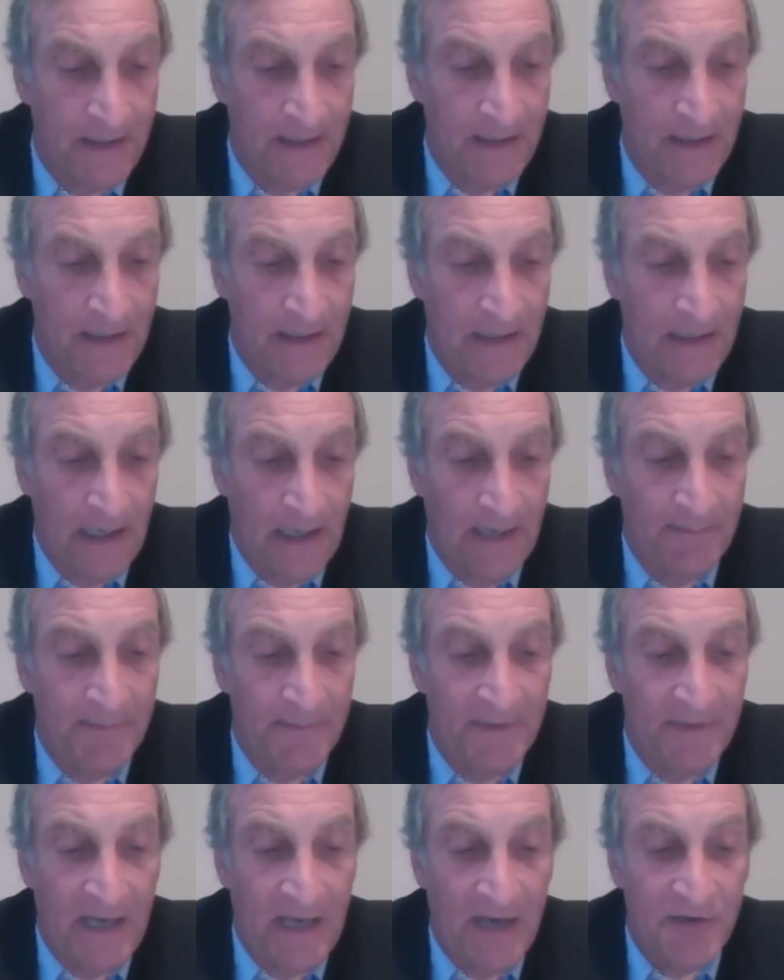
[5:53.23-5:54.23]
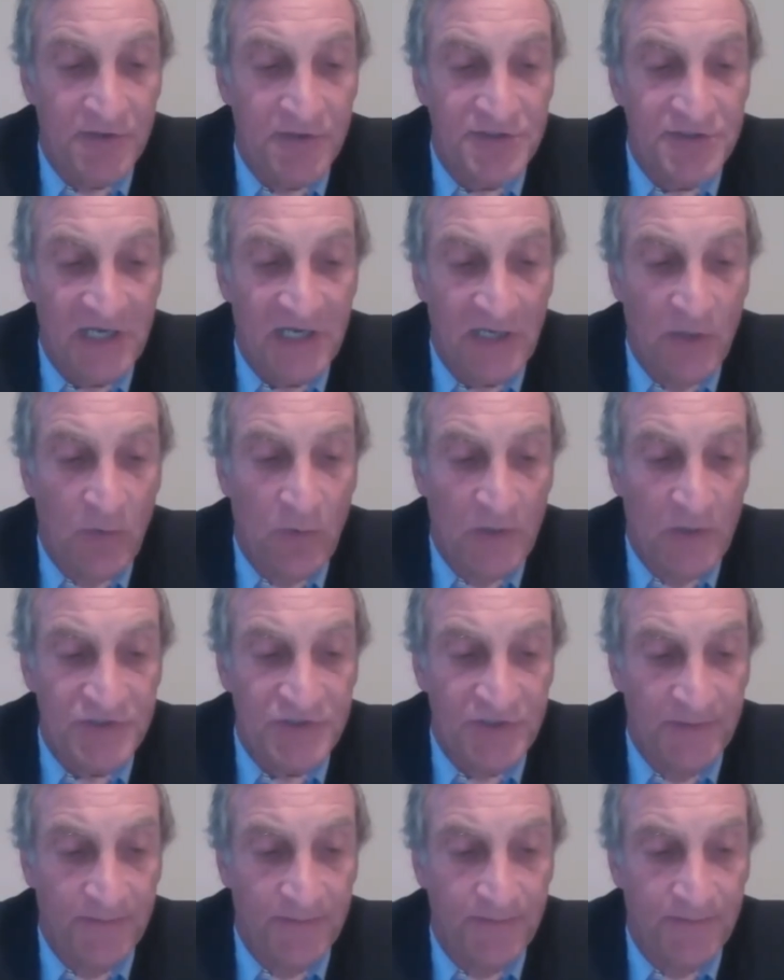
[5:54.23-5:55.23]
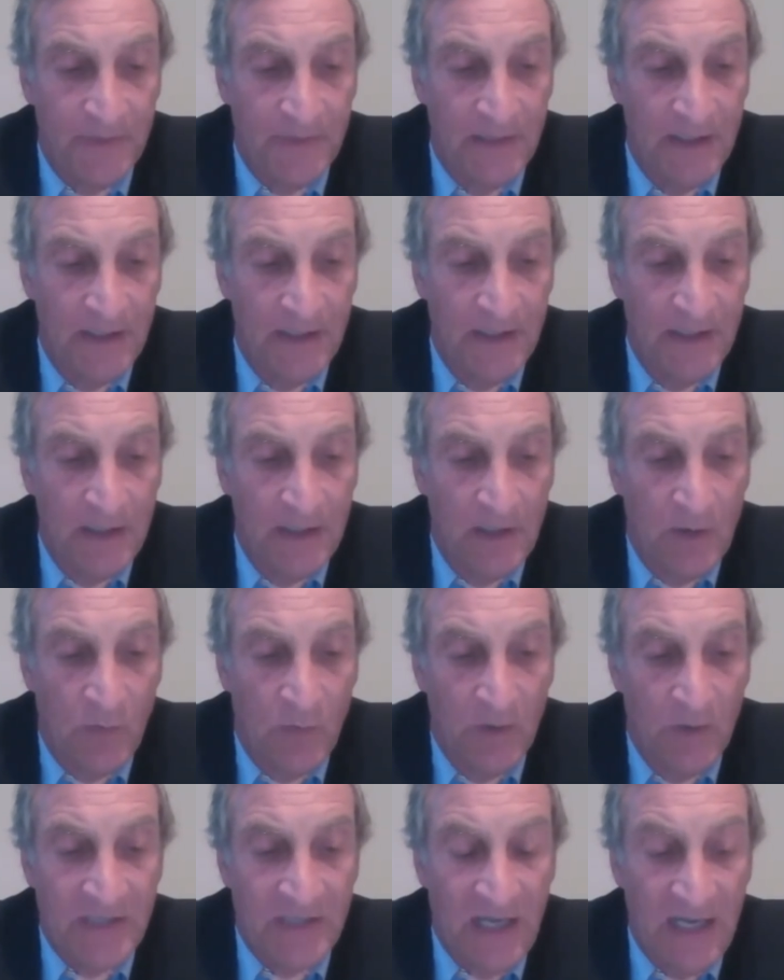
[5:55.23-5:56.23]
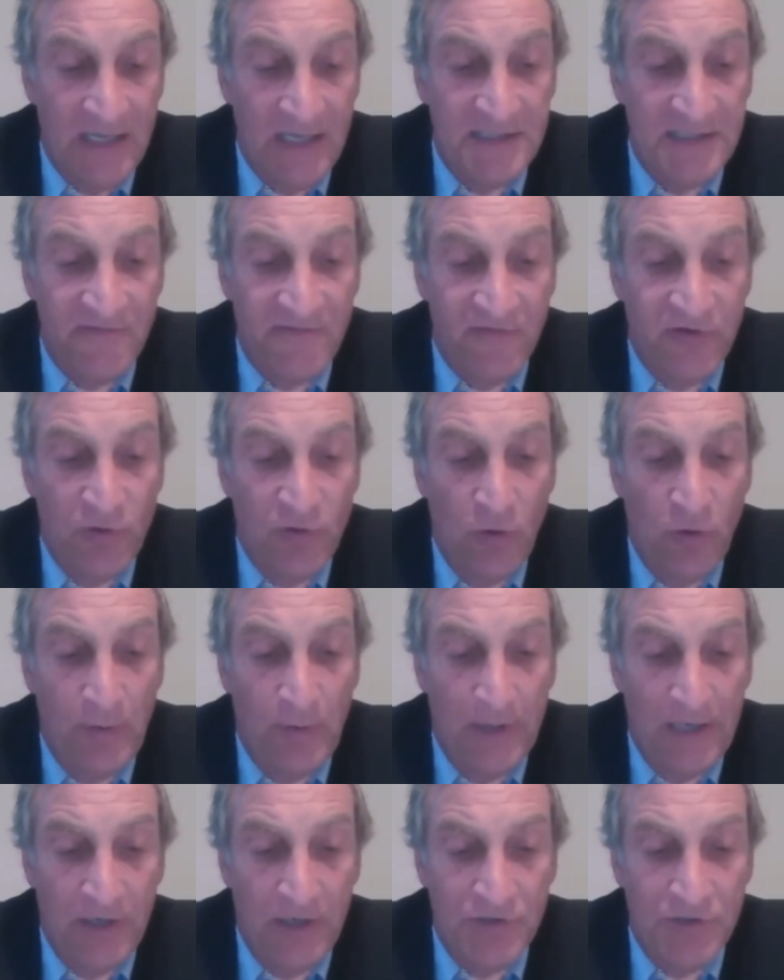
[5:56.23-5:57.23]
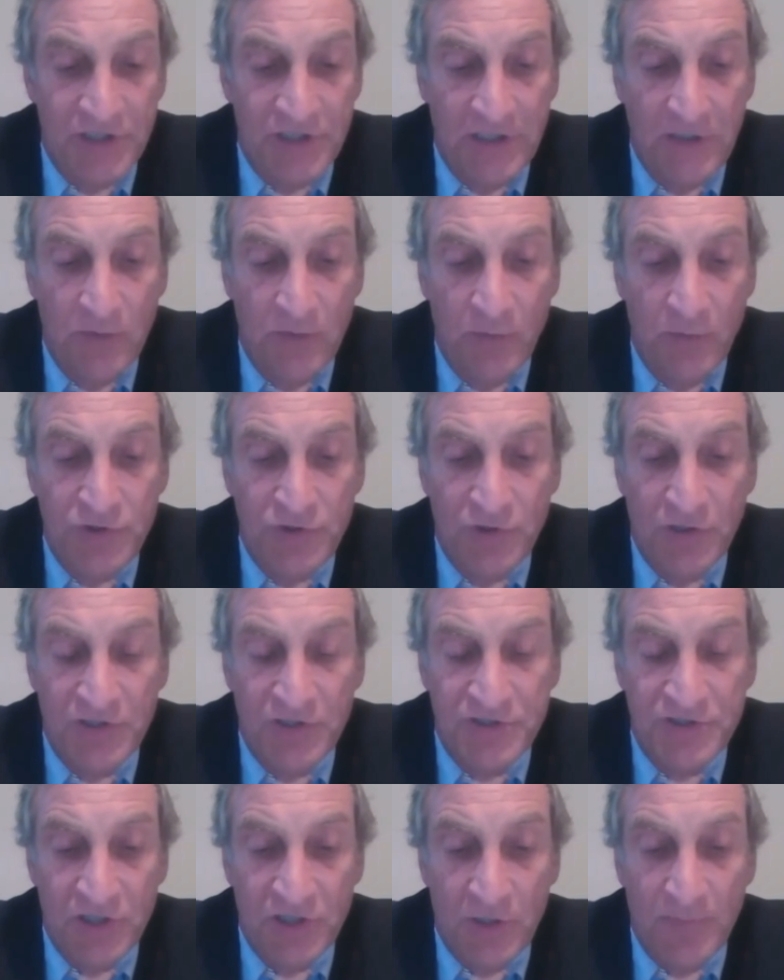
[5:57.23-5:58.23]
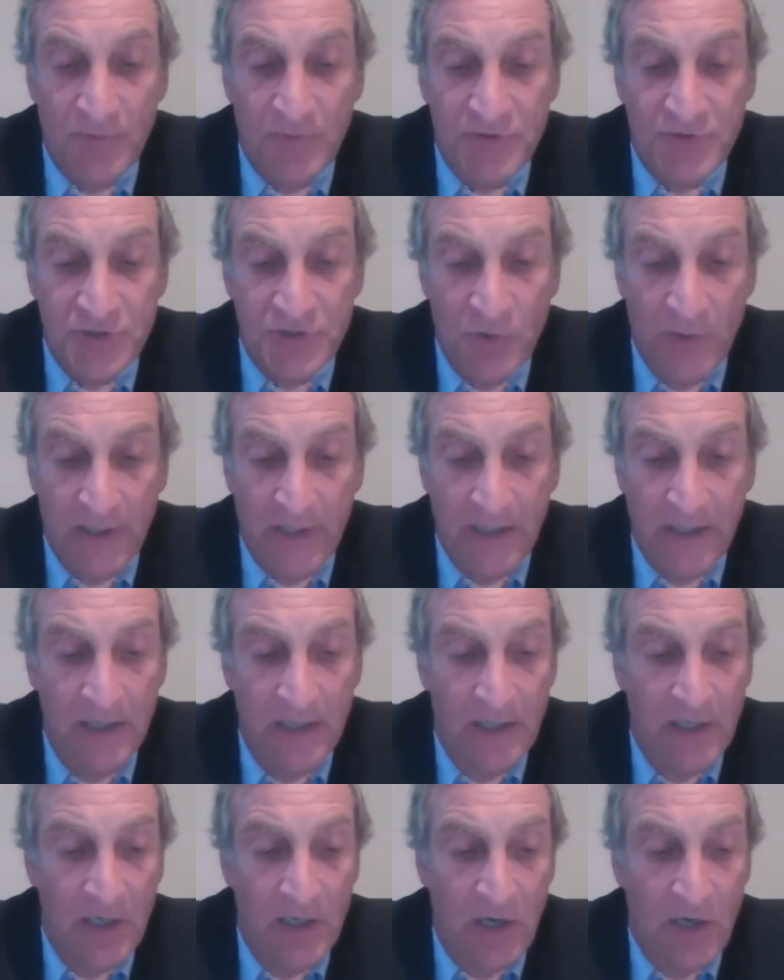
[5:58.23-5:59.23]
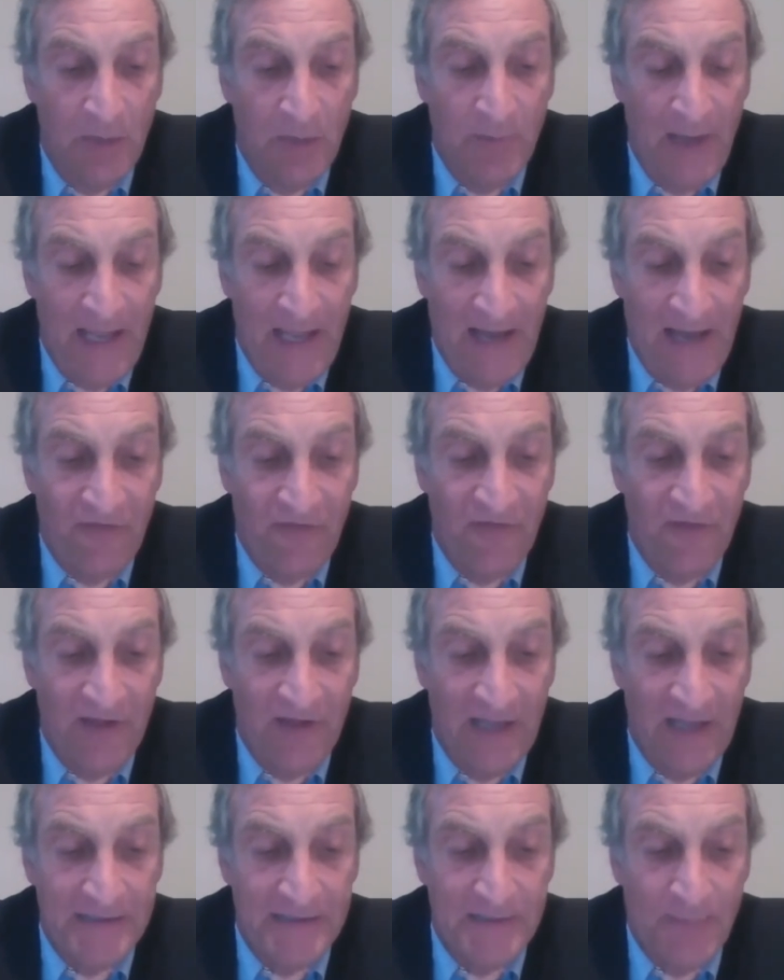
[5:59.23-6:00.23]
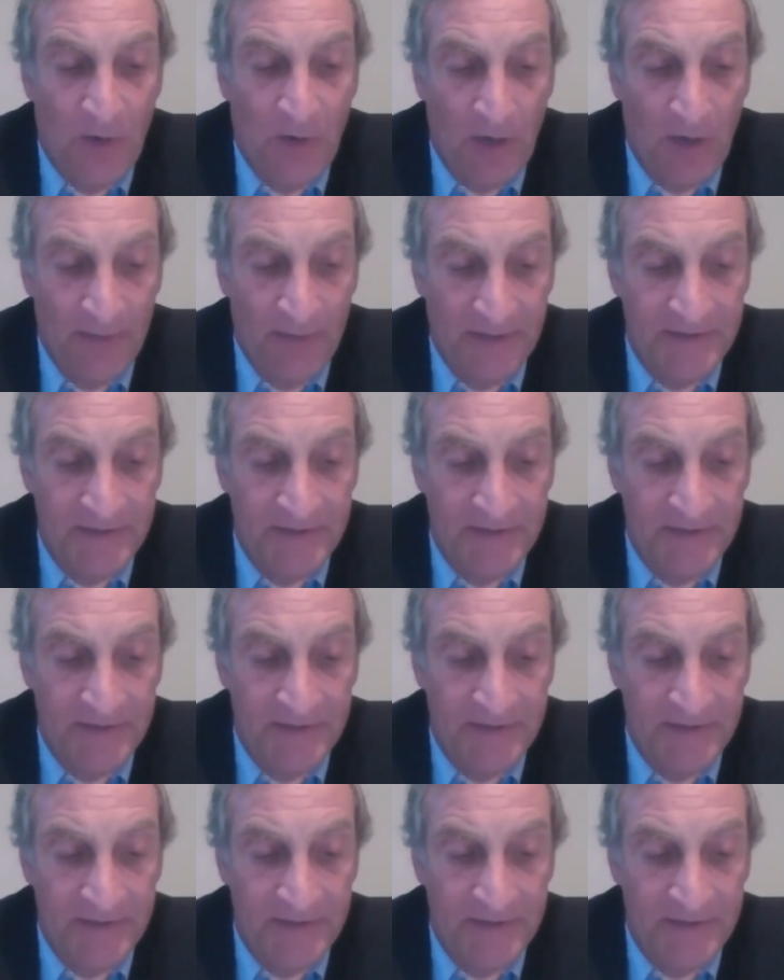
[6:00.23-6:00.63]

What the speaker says: Now your second question. What kinds of renewable energy would you consider pursuing on behalf of the Light Department?